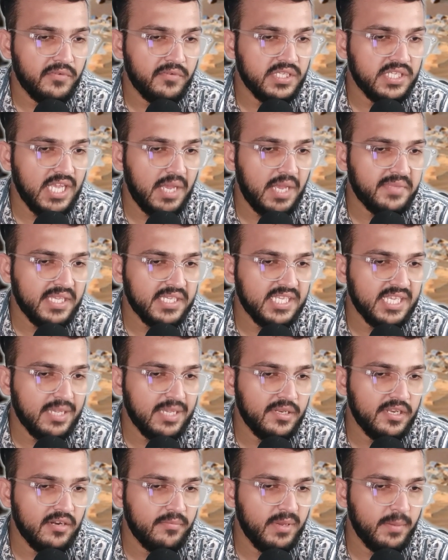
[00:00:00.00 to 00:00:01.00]
would something
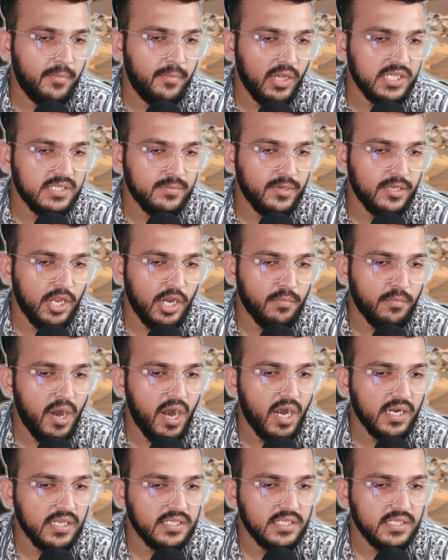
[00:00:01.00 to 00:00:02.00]
similar be possible on
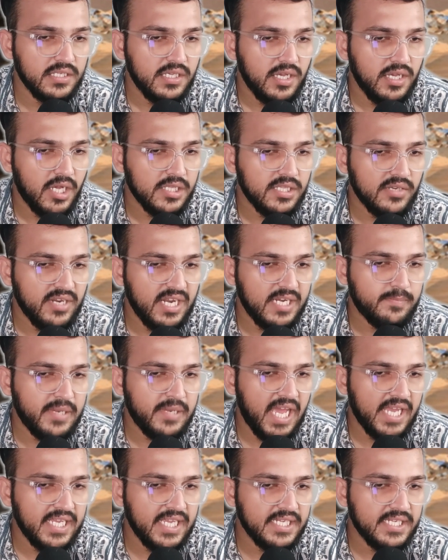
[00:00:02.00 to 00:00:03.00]
Mars, on the red
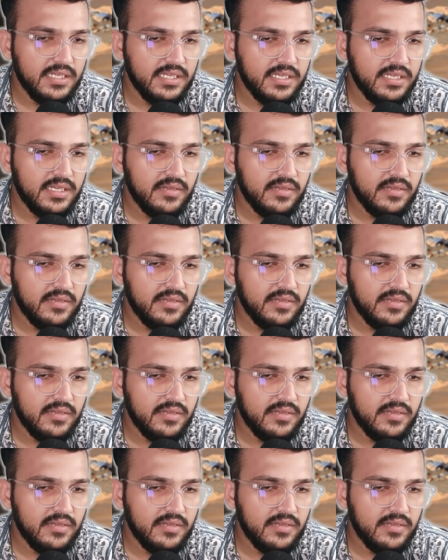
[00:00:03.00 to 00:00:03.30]
planet?